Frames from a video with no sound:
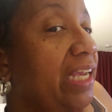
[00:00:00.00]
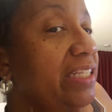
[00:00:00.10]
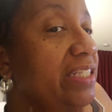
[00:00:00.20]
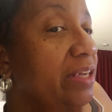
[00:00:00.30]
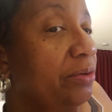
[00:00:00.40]

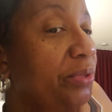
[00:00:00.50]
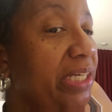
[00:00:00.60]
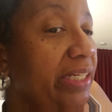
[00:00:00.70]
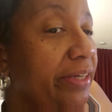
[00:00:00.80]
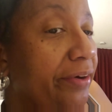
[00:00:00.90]
he said, we
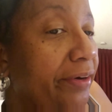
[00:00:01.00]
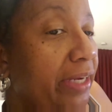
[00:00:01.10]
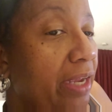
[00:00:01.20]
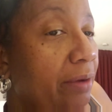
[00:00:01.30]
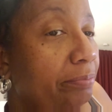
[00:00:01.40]
need to
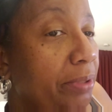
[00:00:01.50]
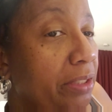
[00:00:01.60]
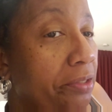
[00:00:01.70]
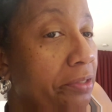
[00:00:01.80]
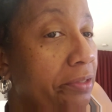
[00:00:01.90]
hurry up
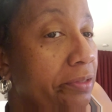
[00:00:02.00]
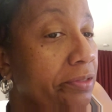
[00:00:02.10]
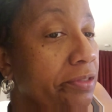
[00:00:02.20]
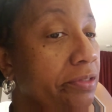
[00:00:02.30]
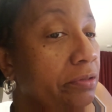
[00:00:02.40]

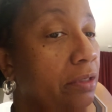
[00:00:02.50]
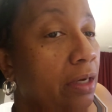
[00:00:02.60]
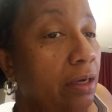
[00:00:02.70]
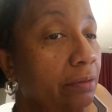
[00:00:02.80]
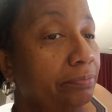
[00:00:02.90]
because,
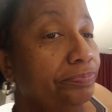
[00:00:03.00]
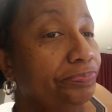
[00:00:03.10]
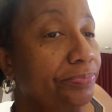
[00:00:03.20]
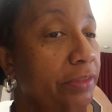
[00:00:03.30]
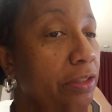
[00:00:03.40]
um,
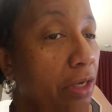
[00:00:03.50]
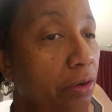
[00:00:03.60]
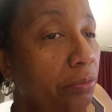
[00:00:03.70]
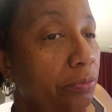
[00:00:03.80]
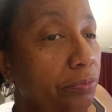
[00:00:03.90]
you
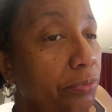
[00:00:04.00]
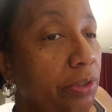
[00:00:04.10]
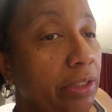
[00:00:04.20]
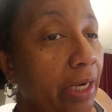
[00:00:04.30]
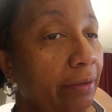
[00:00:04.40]
know,
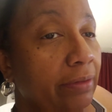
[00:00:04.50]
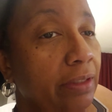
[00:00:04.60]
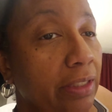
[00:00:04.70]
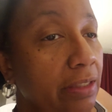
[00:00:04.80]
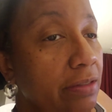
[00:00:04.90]
we're going to have
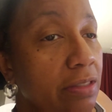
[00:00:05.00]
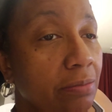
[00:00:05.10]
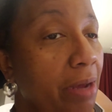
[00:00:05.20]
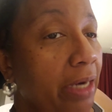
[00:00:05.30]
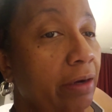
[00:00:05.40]
to kick
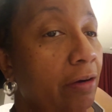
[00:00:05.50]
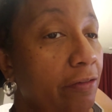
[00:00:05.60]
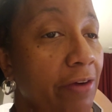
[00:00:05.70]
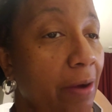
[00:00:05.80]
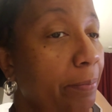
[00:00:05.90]
somebody
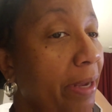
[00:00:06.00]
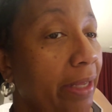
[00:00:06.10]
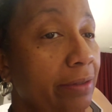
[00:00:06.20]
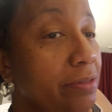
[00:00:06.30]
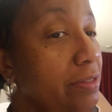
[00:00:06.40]
off our
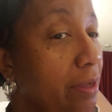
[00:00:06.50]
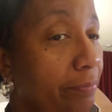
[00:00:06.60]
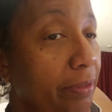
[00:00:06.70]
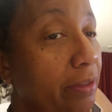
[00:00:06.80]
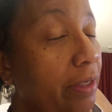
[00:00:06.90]
pad or
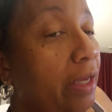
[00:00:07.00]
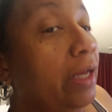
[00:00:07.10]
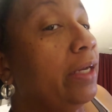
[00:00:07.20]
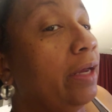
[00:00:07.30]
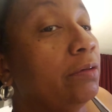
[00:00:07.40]
something.
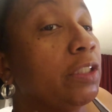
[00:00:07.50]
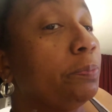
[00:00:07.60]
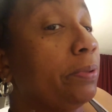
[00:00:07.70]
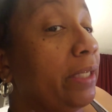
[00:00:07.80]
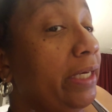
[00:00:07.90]
There was
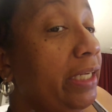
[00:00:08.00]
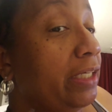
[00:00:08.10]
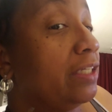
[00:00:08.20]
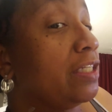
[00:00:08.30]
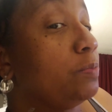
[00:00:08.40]
plenty
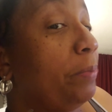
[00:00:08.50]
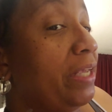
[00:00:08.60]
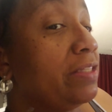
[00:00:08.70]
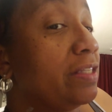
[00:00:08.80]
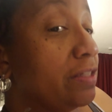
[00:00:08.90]
of
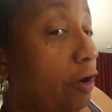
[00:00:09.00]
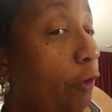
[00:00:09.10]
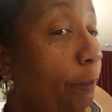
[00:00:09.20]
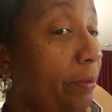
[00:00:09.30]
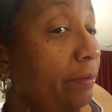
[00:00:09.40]
spaces
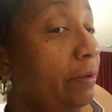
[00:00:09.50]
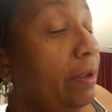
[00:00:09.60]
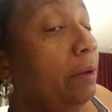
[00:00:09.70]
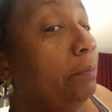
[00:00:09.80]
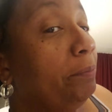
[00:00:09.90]
open,
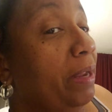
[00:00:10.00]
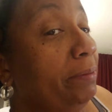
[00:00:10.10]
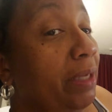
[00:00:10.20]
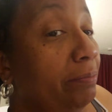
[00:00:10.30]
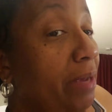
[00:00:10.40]
but
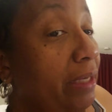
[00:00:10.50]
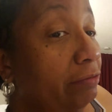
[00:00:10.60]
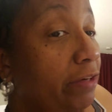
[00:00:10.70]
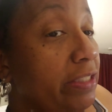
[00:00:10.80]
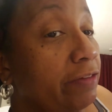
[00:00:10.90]
maybe he had made a
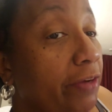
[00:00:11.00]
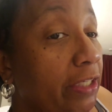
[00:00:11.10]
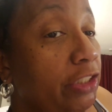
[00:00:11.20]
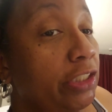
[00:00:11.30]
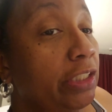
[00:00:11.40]

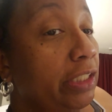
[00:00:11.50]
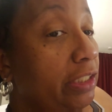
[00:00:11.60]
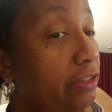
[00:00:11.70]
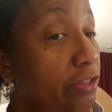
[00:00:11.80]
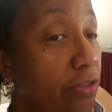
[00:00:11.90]
reservation
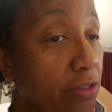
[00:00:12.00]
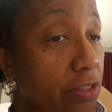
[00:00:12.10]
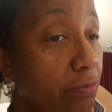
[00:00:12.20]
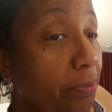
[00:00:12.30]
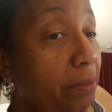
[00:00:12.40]
and he saw
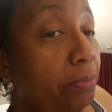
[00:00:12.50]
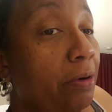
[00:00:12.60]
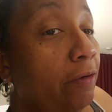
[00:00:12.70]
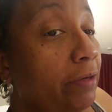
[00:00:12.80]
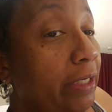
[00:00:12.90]
some
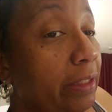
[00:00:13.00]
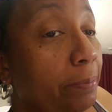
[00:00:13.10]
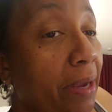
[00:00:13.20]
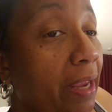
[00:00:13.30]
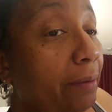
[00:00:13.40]
people over there at the
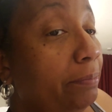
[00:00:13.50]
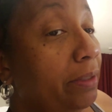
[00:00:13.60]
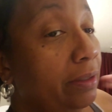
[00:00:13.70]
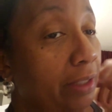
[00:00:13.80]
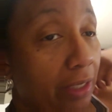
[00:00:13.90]
pad.
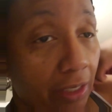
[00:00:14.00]
But,